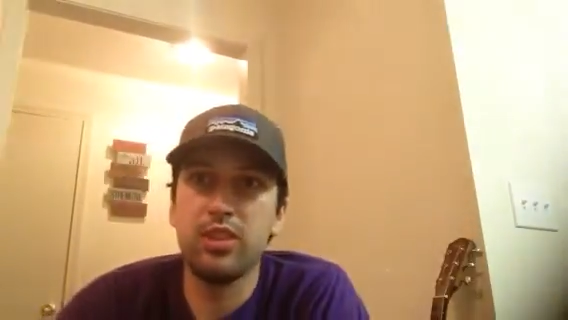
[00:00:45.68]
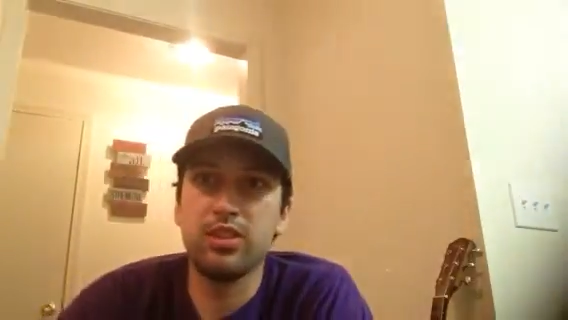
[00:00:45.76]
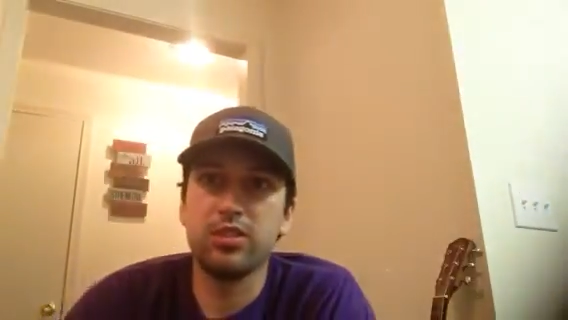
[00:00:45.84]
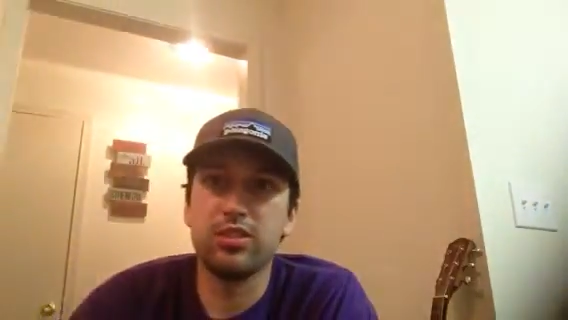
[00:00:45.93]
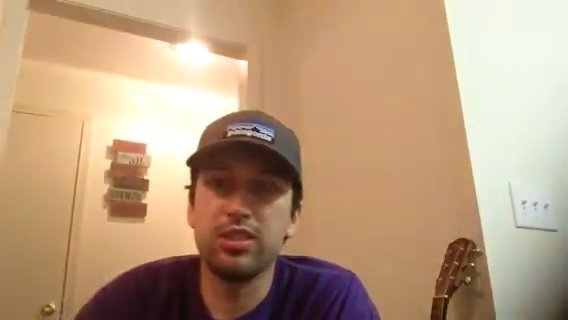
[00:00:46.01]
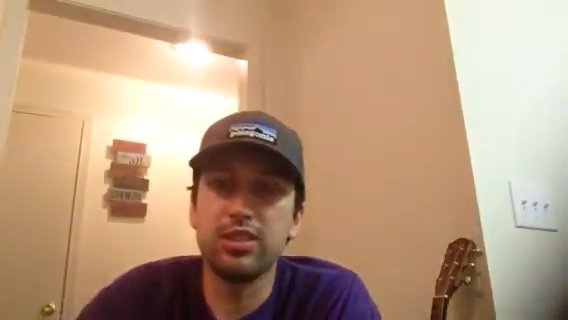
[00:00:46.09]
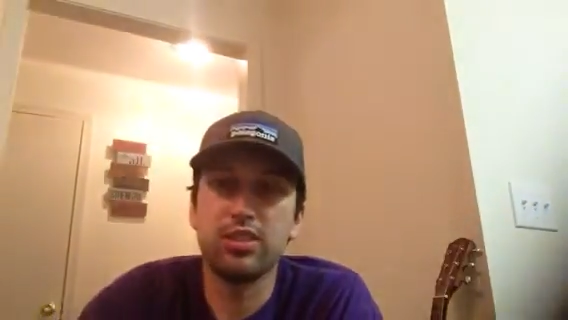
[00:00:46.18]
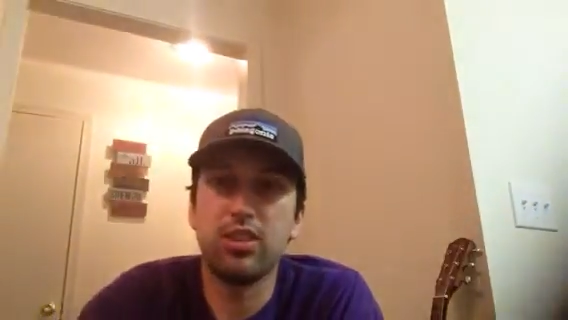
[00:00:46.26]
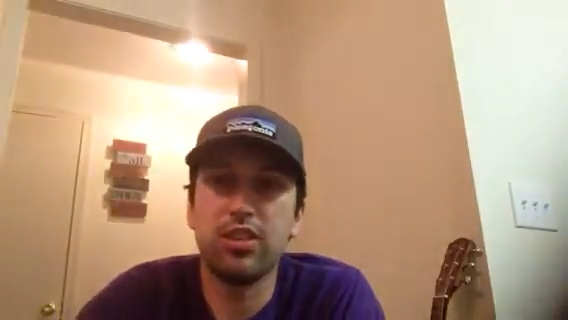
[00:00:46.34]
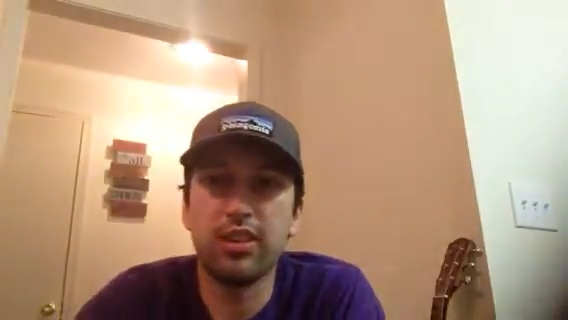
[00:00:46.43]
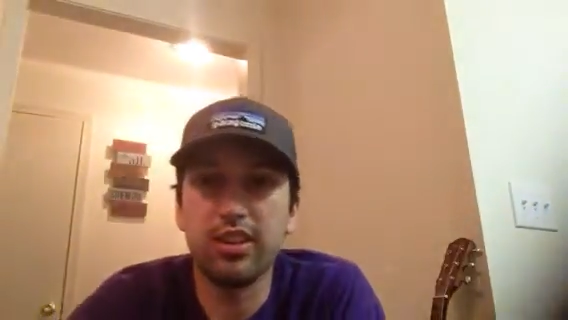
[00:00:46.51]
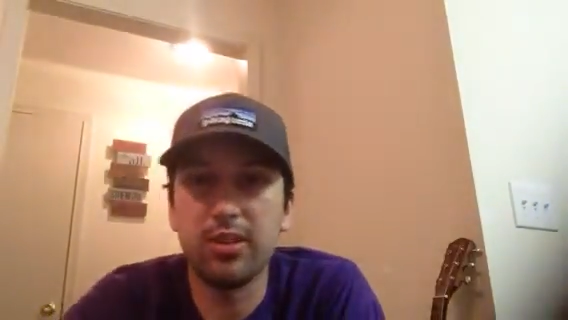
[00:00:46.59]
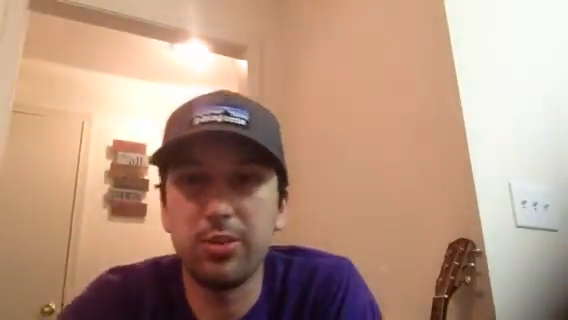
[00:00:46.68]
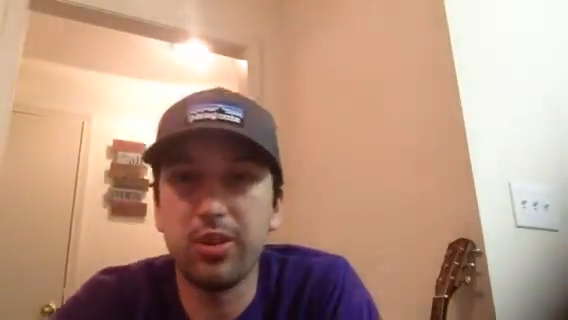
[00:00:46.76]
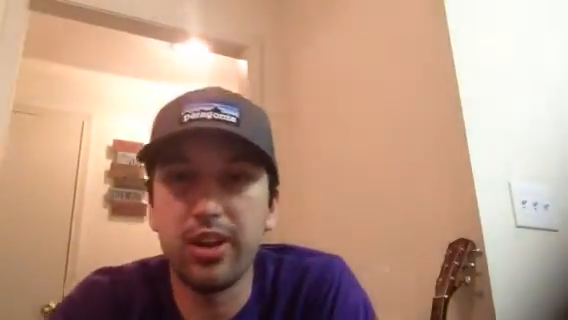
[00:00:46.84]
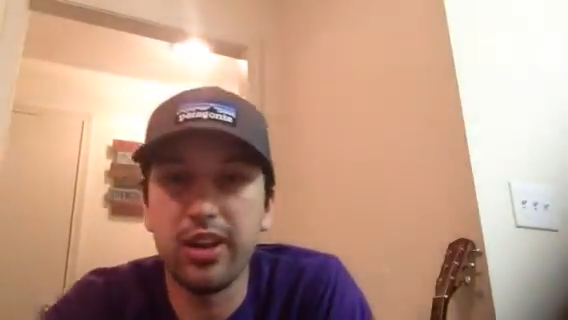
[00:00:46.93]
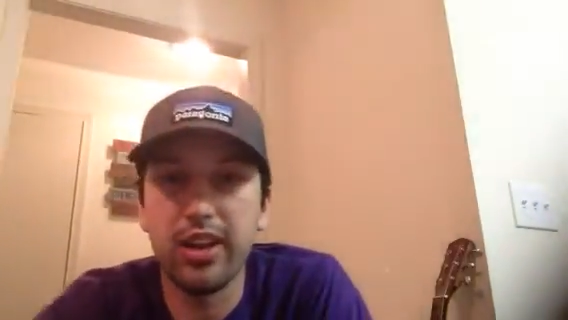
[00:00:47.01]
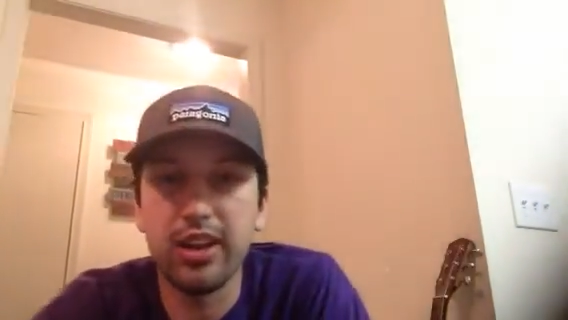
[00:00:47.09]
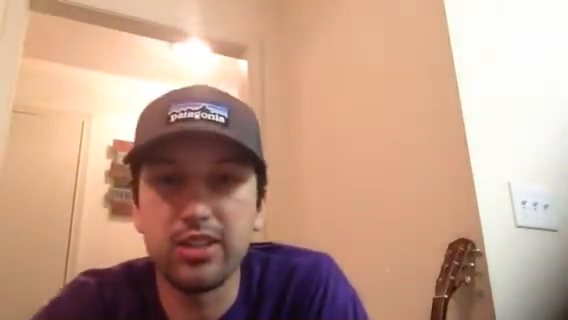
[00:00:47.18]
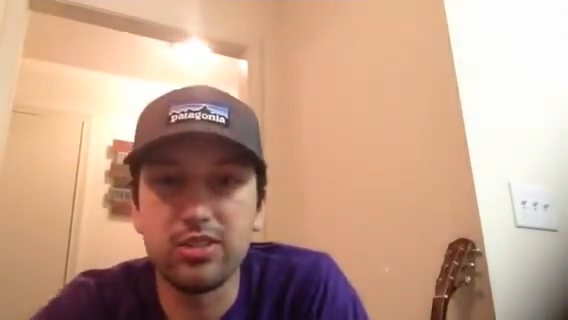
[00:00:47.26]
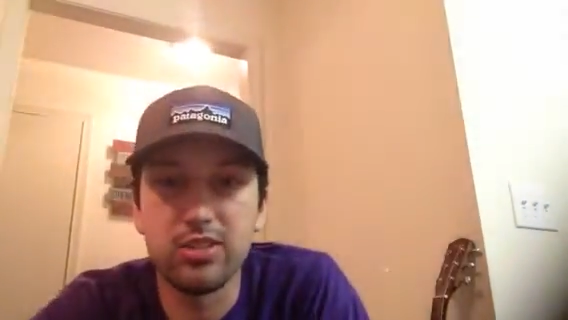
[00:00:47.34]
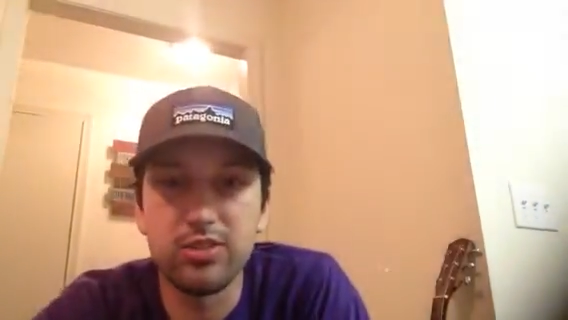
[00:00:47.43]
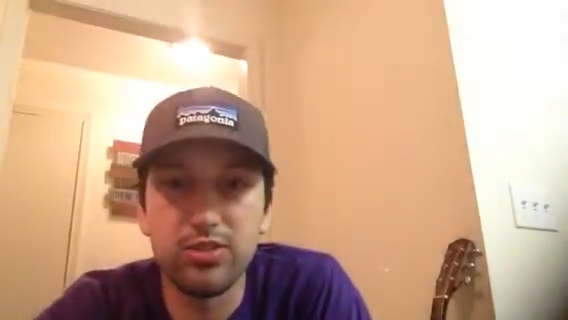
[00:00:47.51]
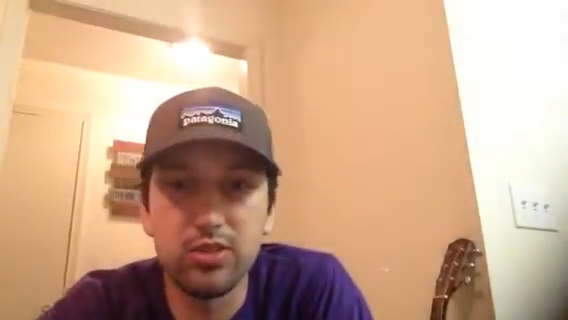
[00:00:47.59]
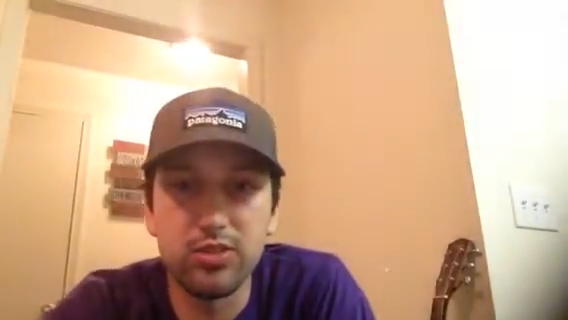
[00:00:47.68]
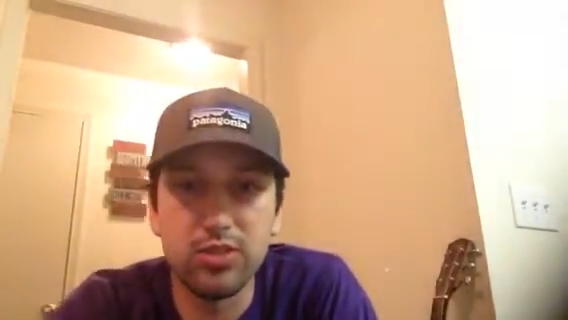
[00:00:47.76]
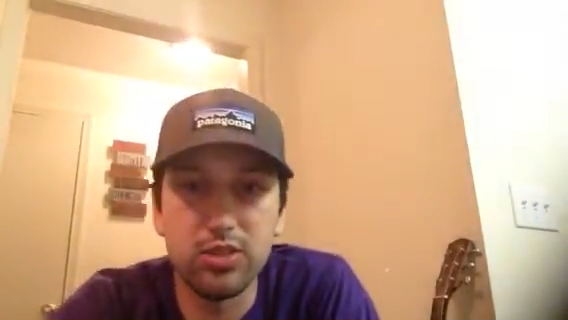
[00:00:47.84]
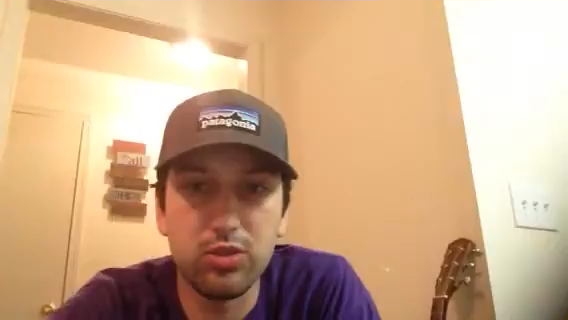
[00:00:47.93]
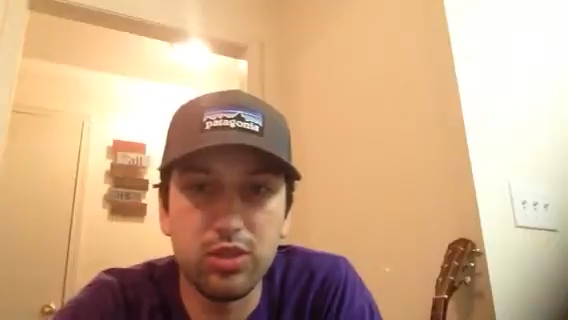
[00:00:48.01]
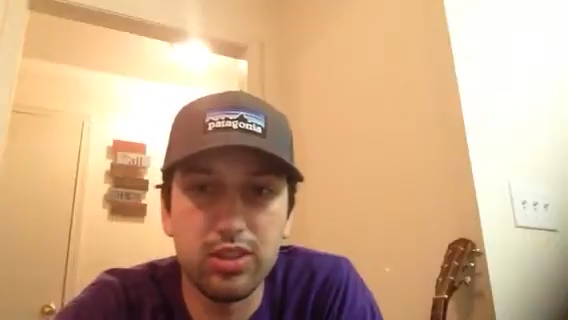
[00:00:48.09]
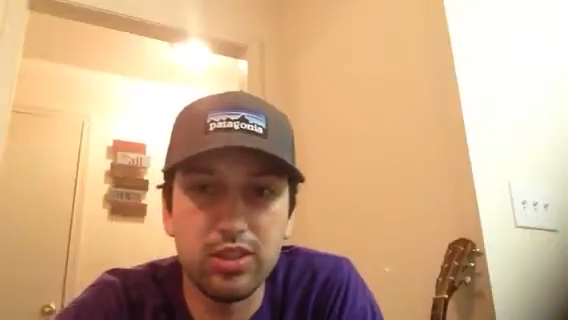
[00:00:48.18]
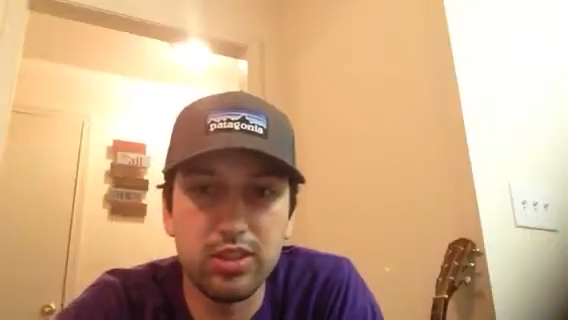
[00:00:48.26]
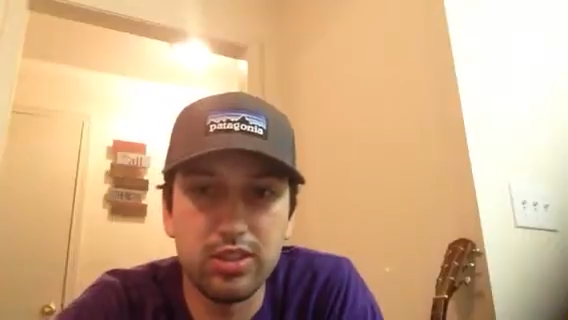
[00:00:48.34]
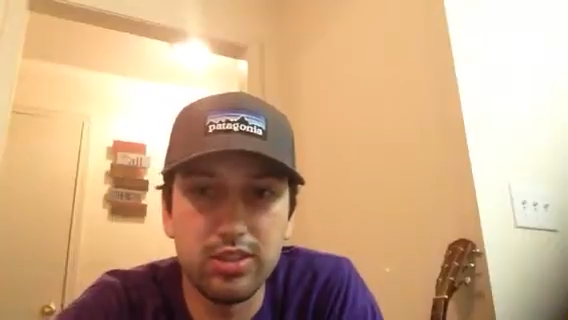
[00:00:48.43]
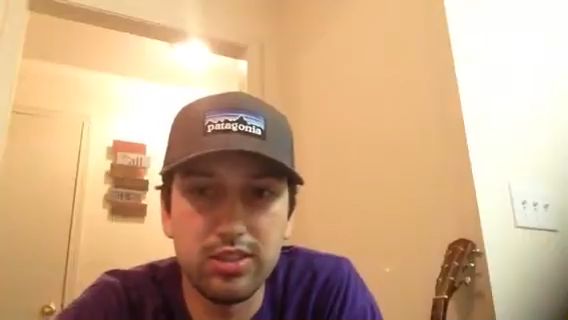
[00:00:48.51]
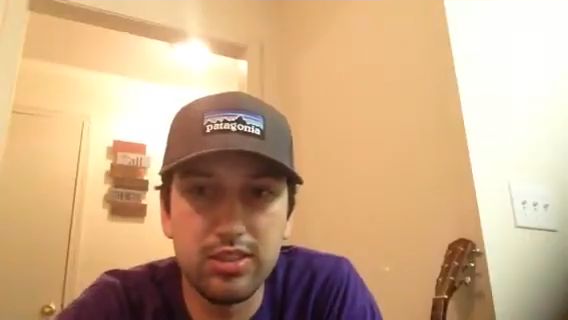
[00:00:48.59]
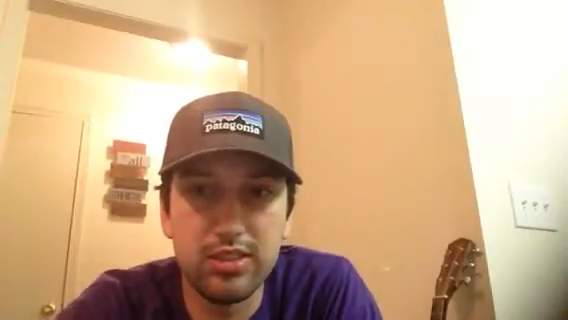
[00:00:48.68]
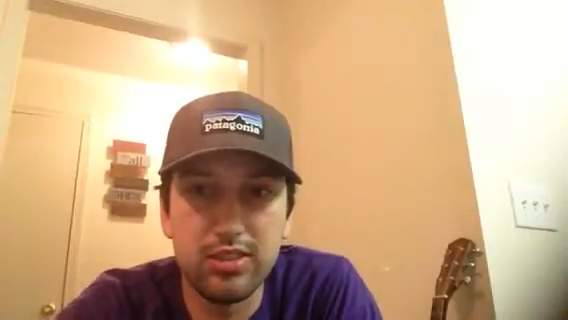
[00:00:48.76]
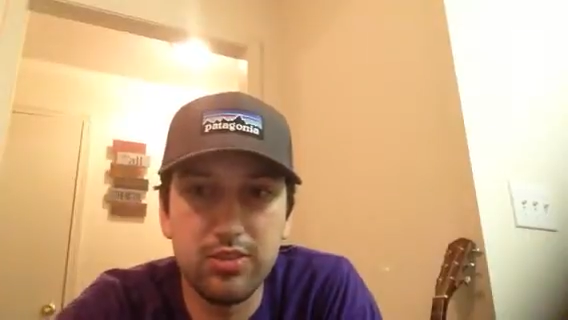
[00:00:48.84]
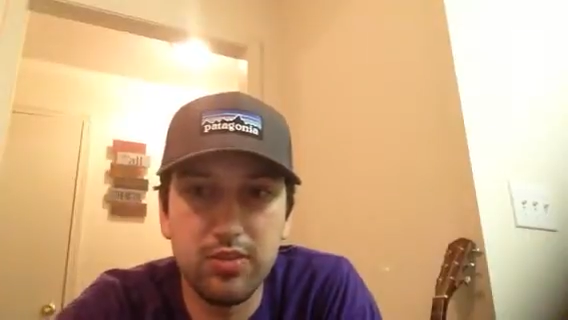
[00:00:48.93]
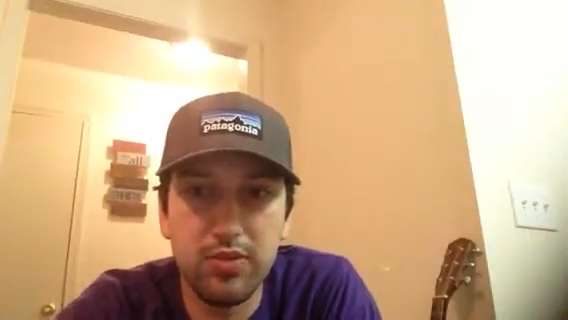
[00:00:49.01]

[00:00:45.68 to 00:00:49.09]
So to get started here, I'm going to answer a few of your questions.